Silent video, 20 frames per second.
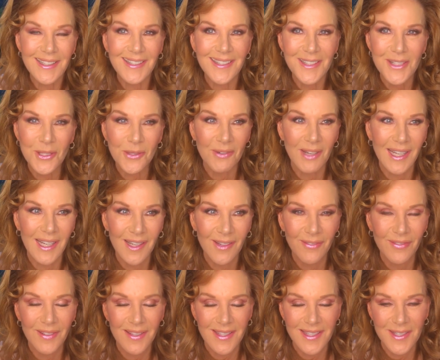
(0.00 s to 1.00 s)
in Australia
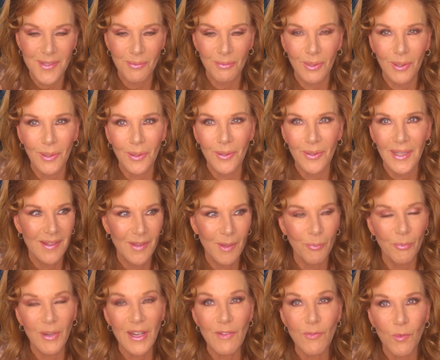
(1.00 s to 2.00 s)
for this role. The
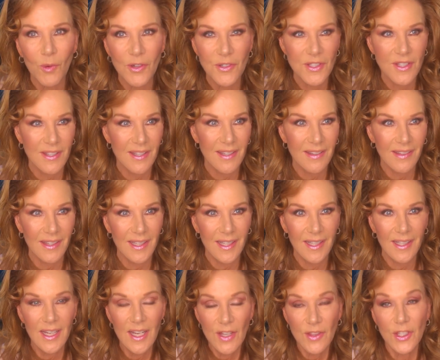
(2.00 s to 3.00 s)
brief was that
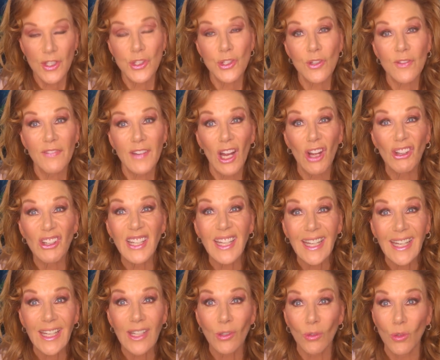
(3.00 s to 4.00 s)
the juvenile
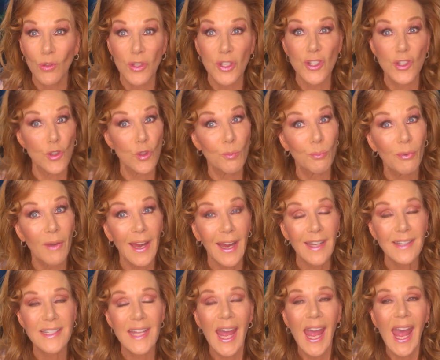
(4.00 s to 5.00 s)
lead, or the soubrette,